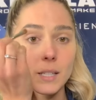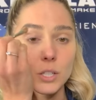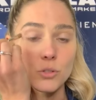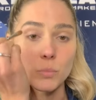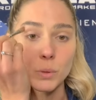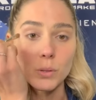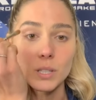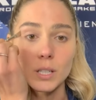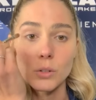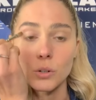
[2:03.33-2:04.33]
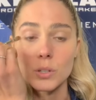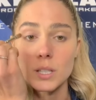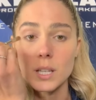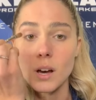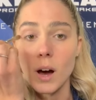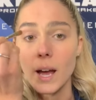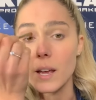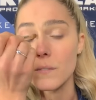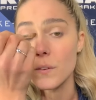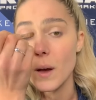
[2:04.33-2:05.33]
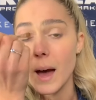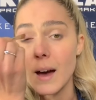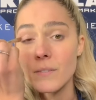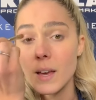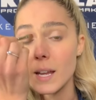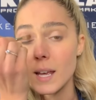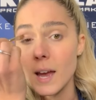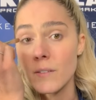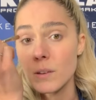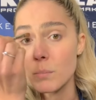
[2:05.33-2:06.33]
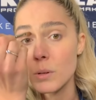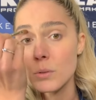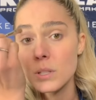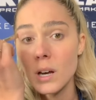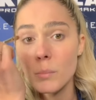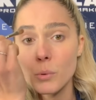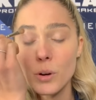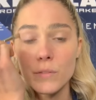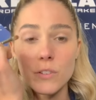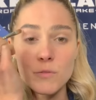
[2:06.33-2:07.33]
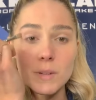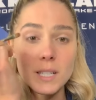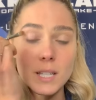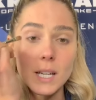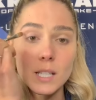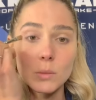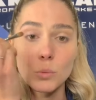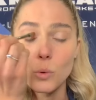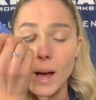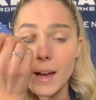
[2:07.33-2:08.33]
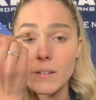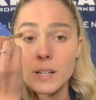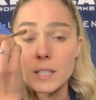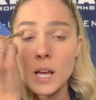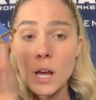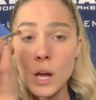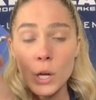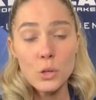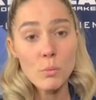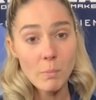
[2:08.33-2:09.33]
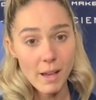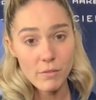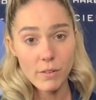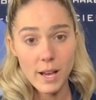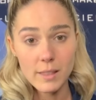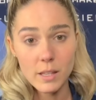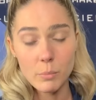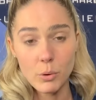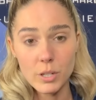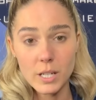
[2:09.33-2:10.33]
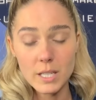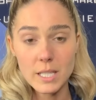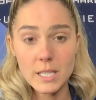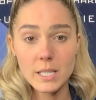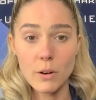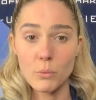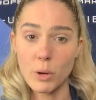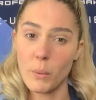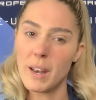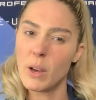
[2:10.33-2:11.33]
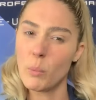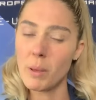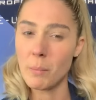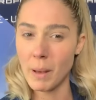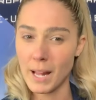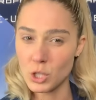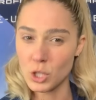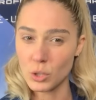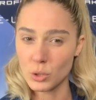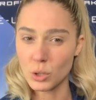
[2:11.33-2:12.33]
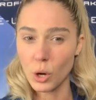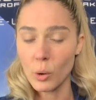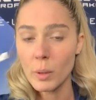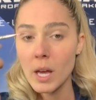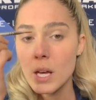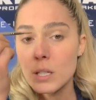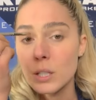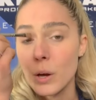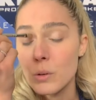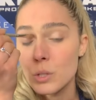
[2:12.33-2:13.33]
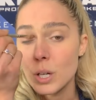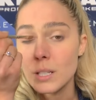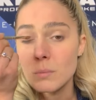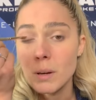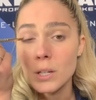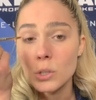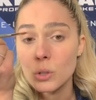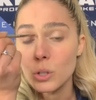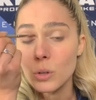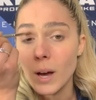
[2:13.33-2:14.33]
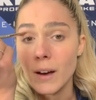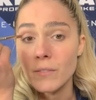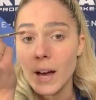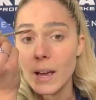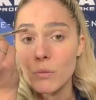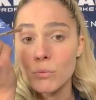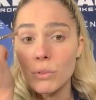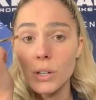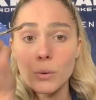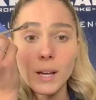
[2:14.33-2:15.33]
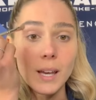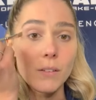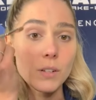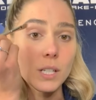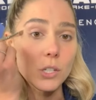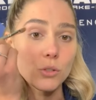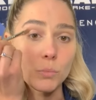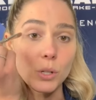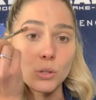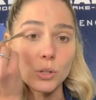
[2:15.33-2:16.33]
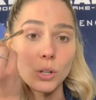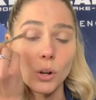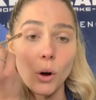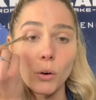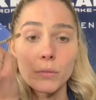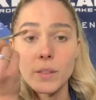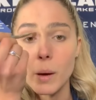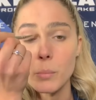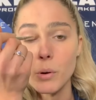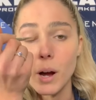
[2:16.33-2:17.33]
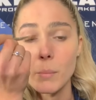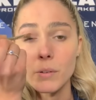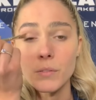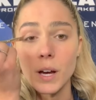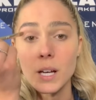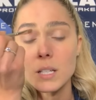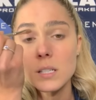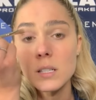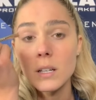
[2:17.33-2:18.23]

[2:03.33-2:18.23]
distributed across the eye. If you have any heavy build-up or if you've missed any small areas, you may find that the product itself will go a little bit patchy on top. So just make sure you have a real even distribution of that primer first.